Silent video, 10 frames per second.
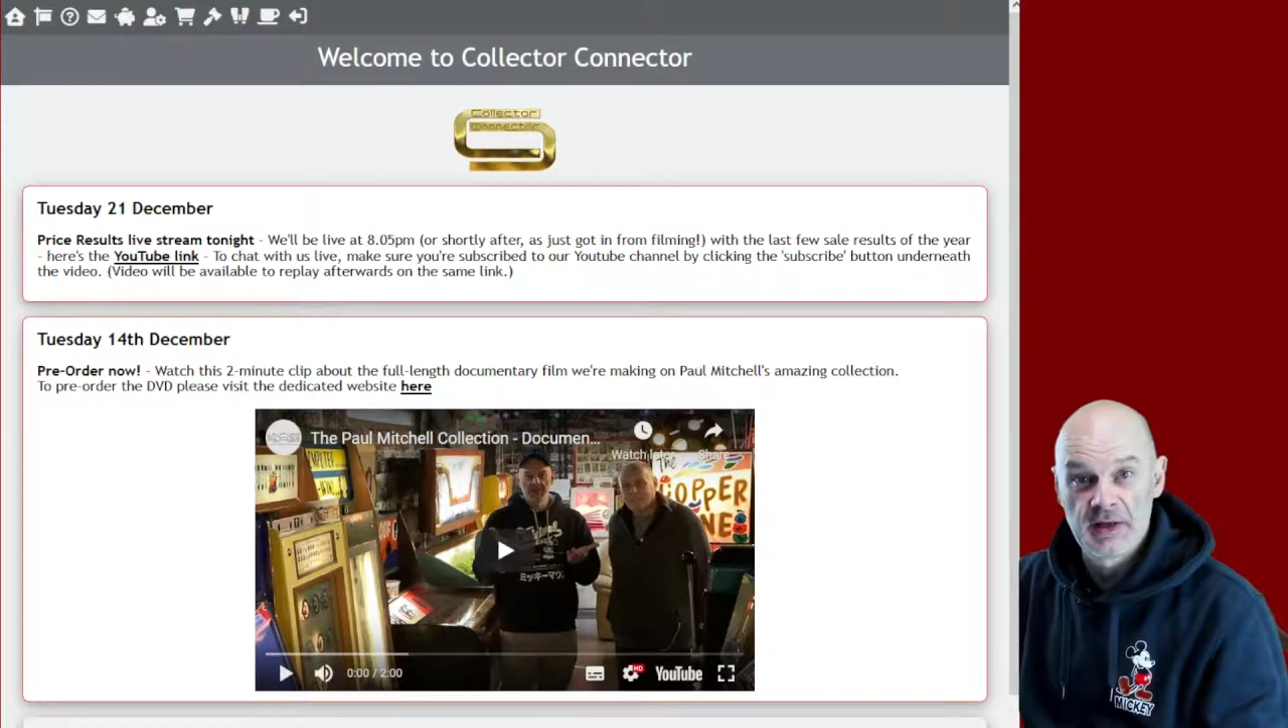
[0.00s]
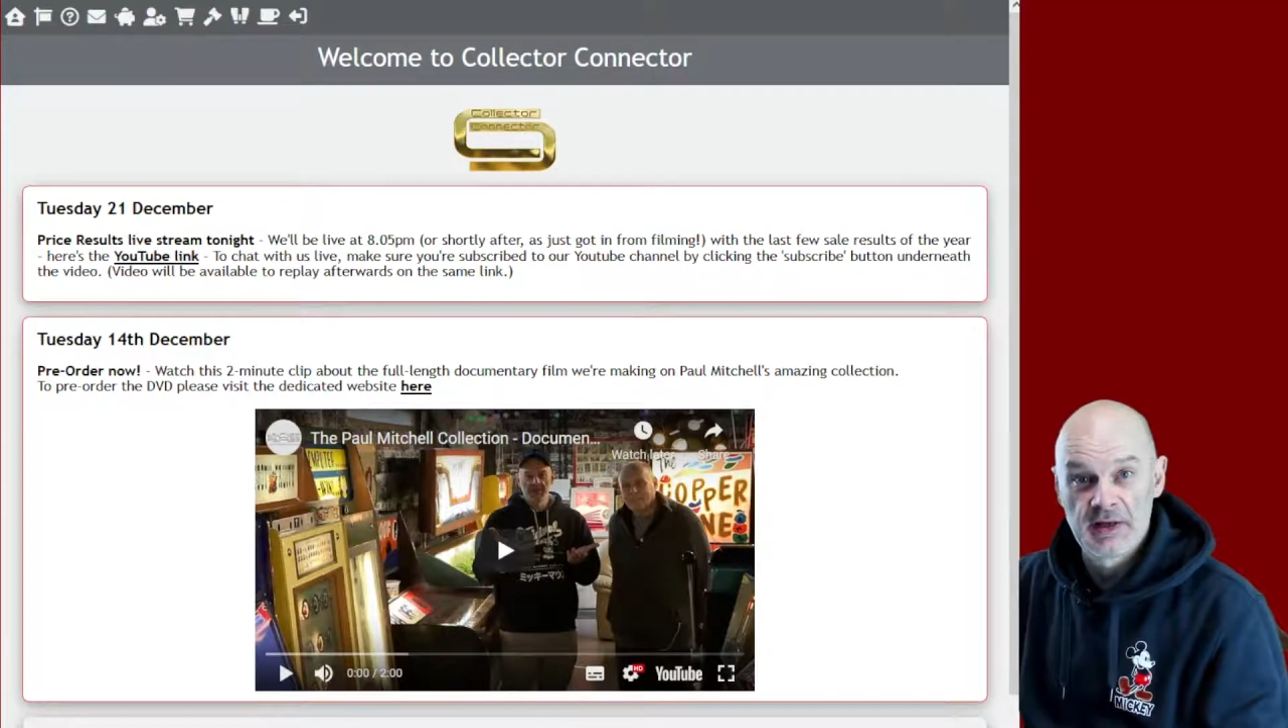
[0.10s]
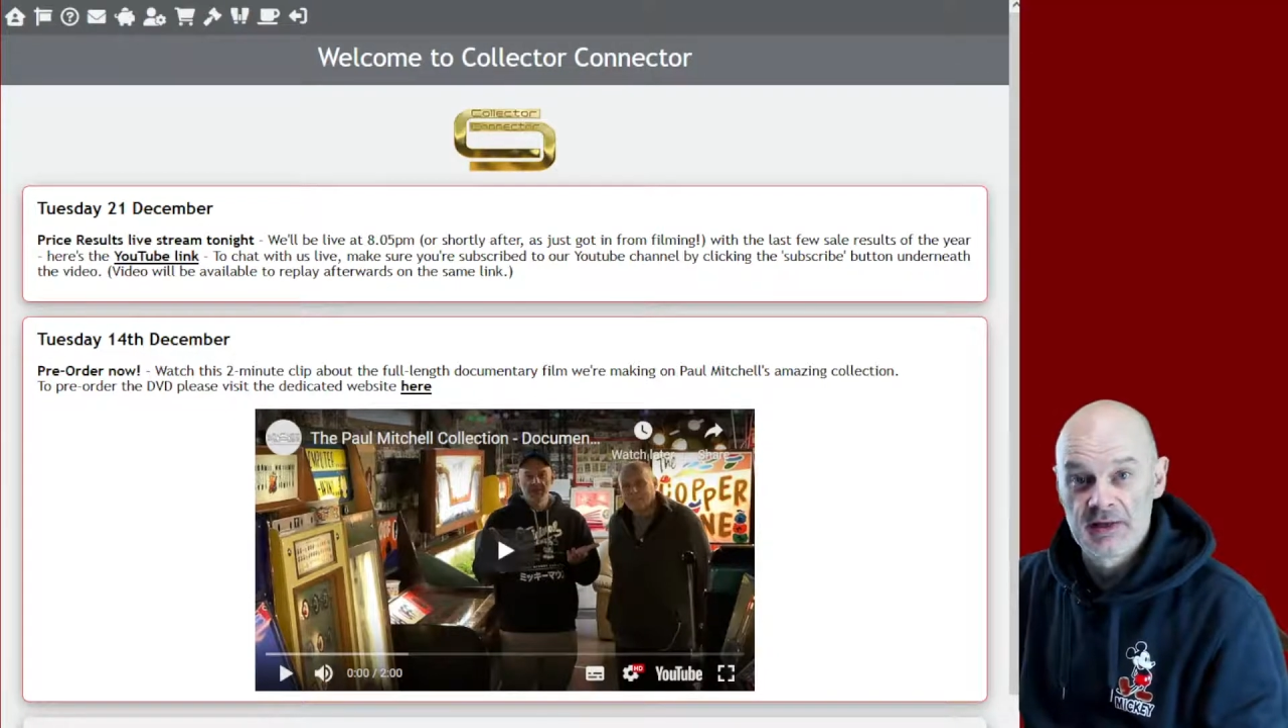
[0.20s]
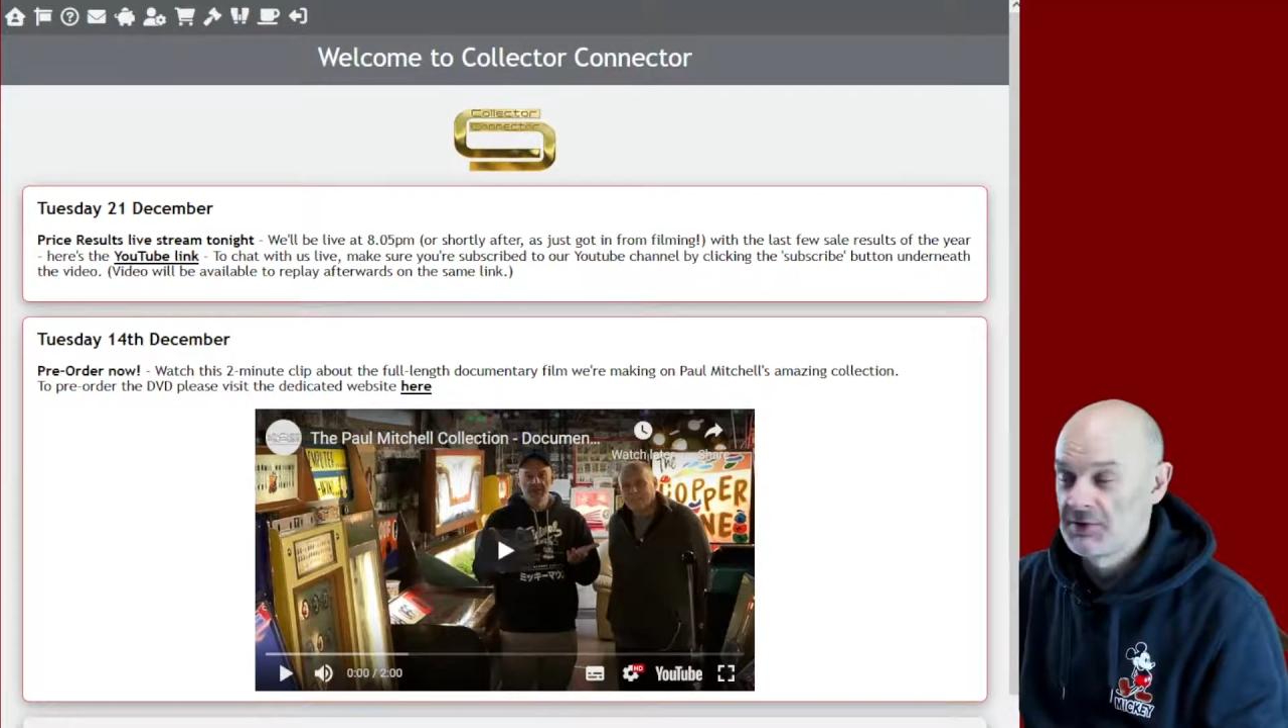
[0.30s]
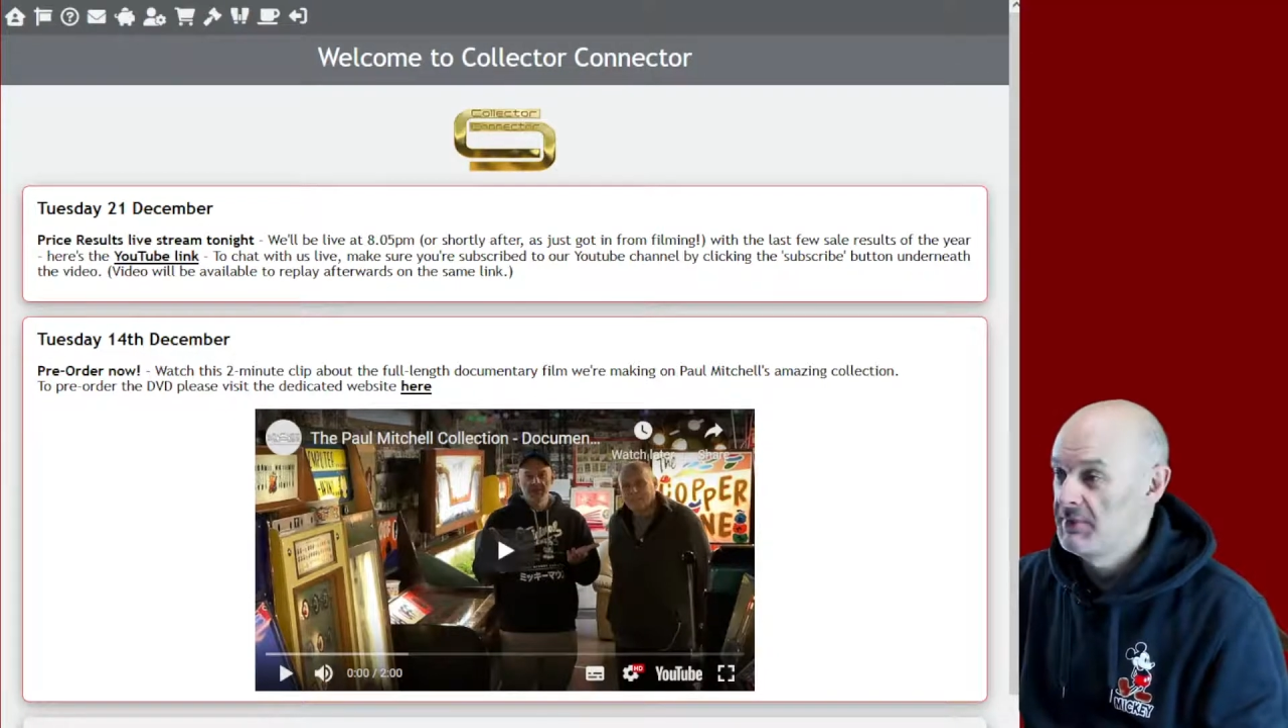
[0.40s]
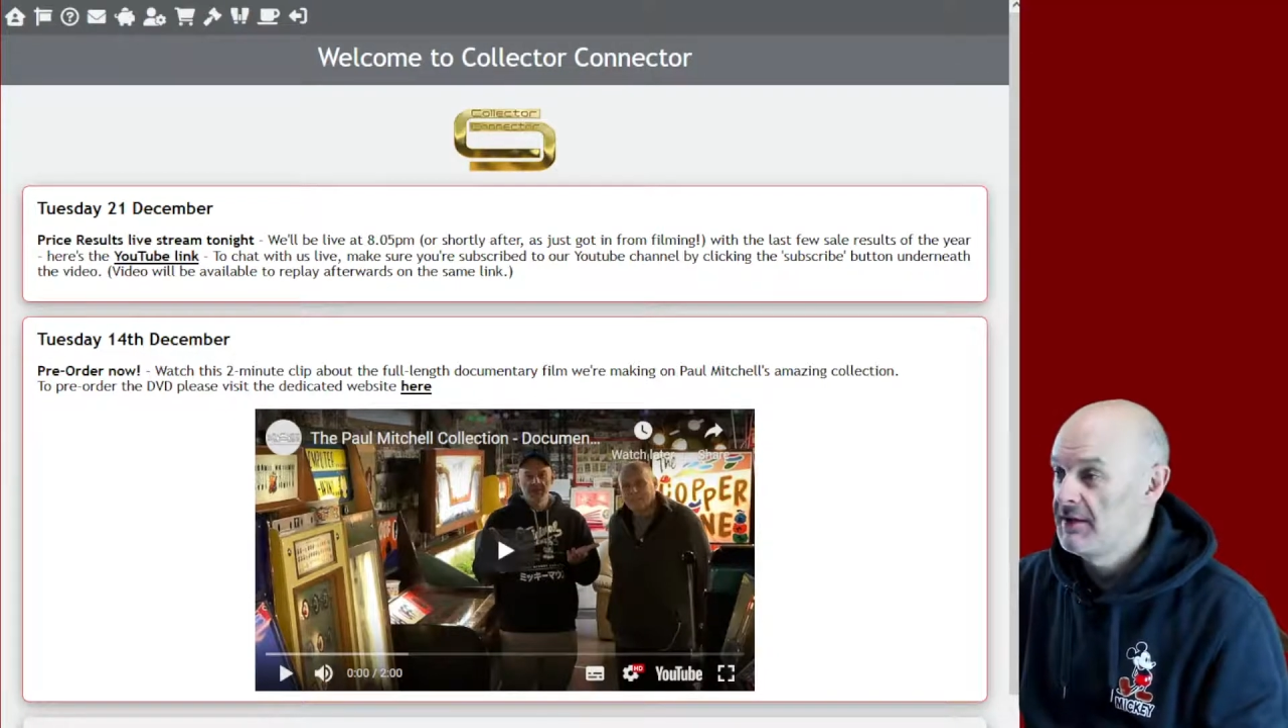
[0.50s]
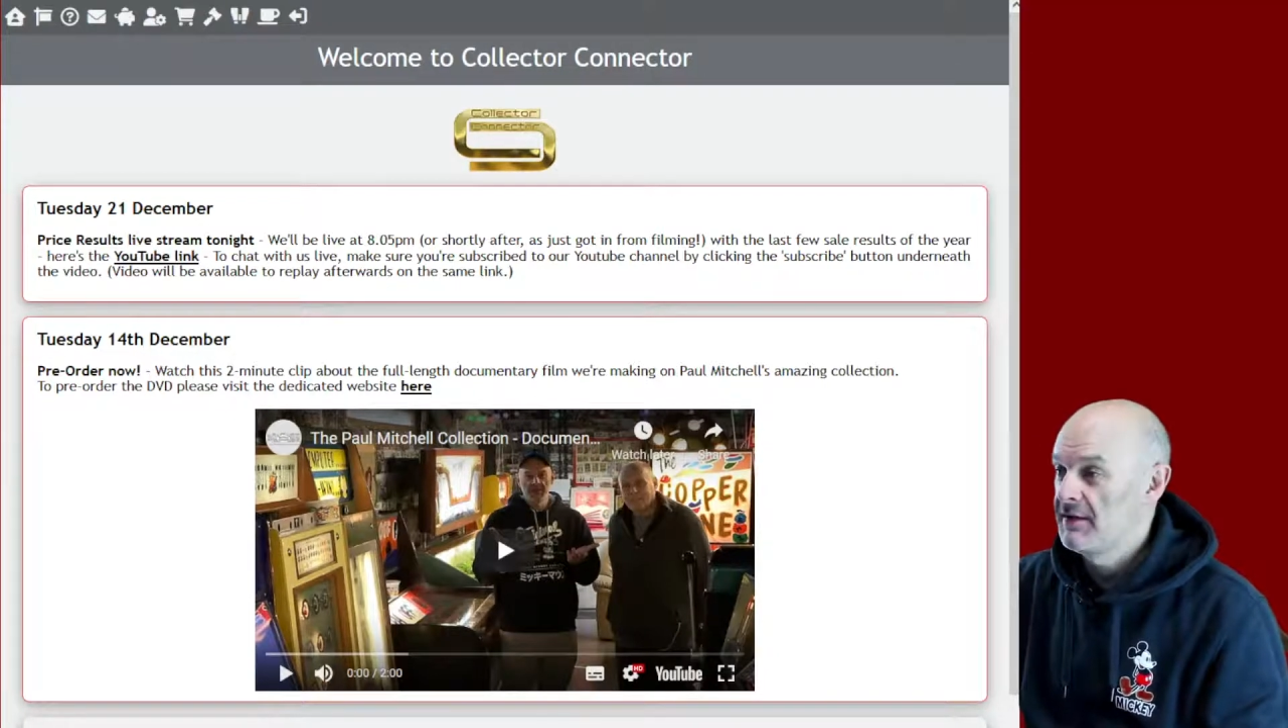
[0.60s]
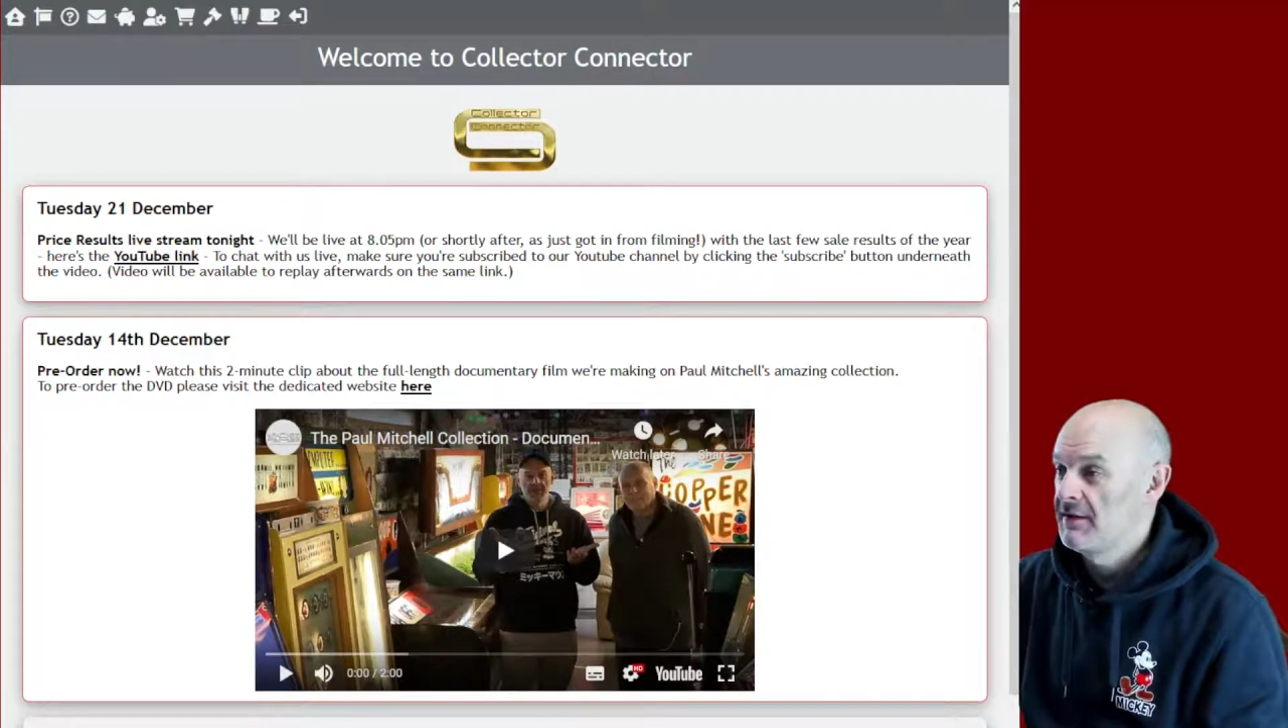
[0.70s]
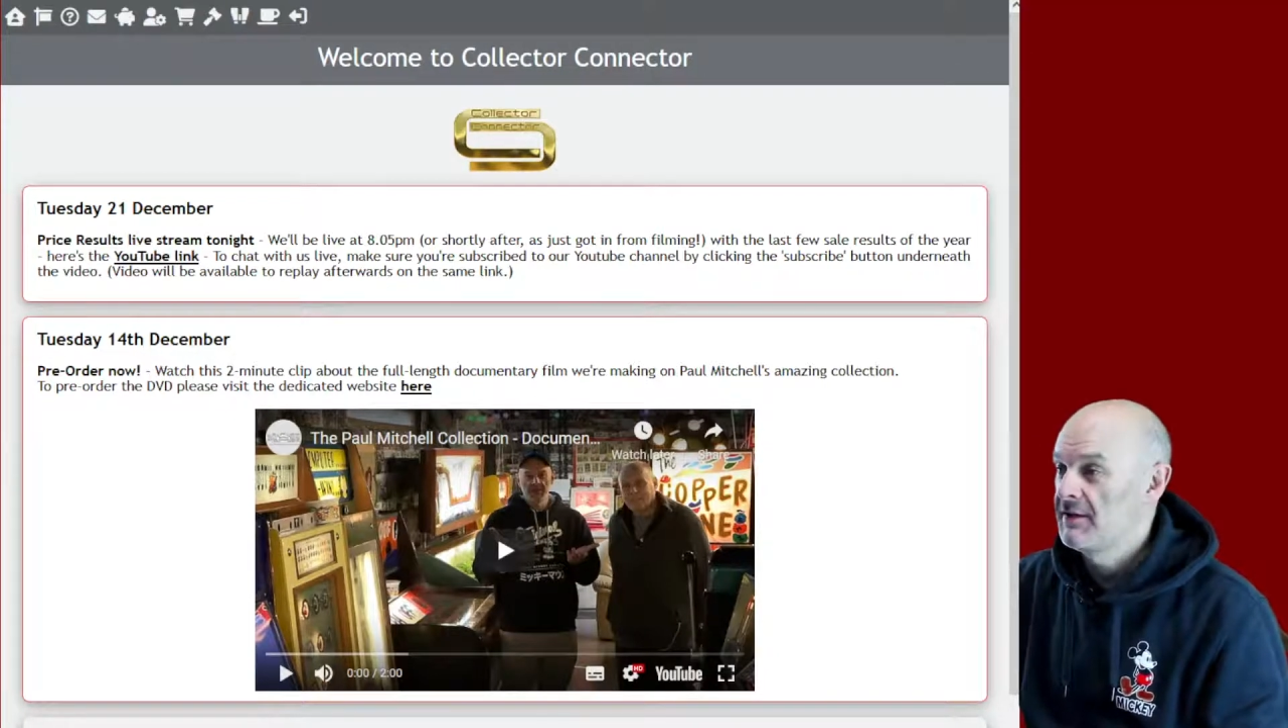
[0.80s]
It's not me then.